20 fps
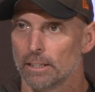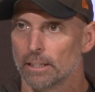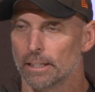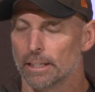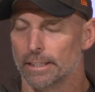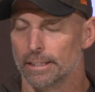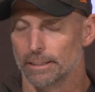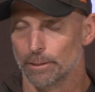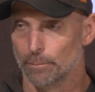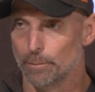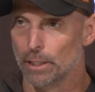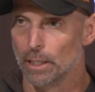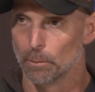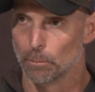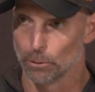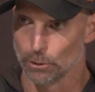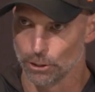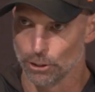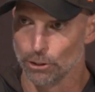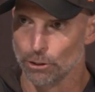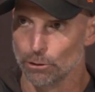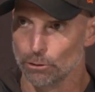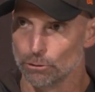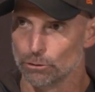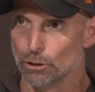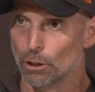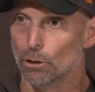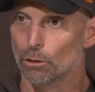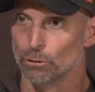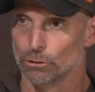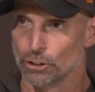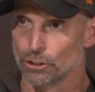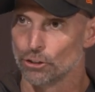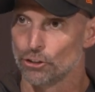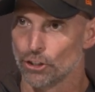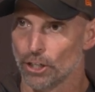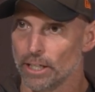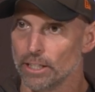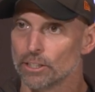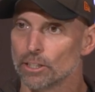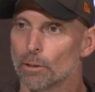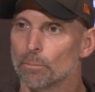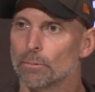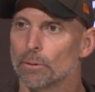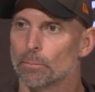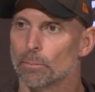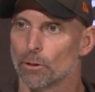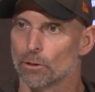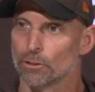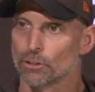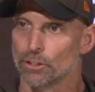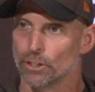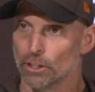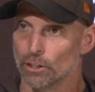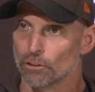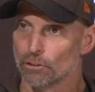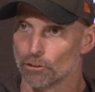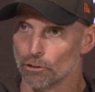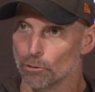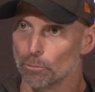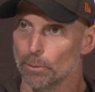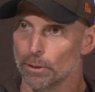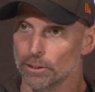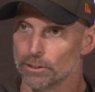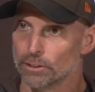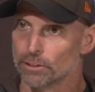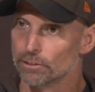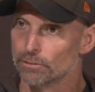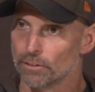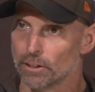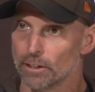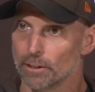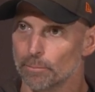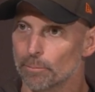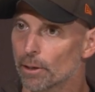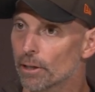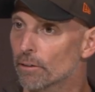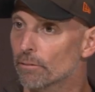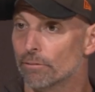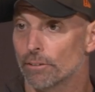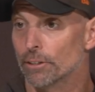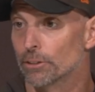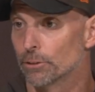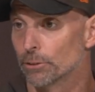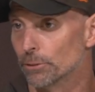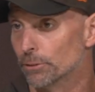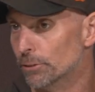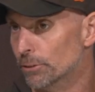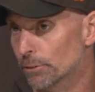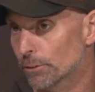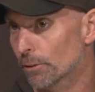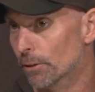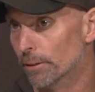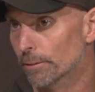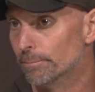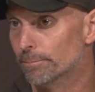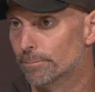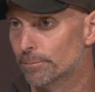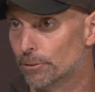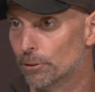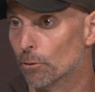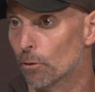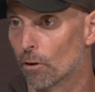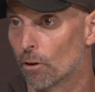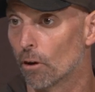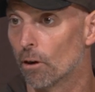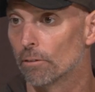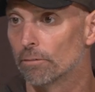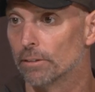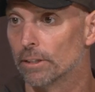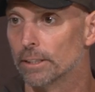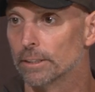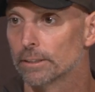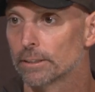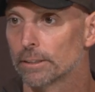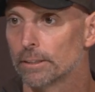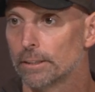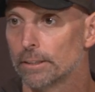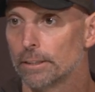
And to be able to use those and change up the personnel groupings is very beneficial to our to our offense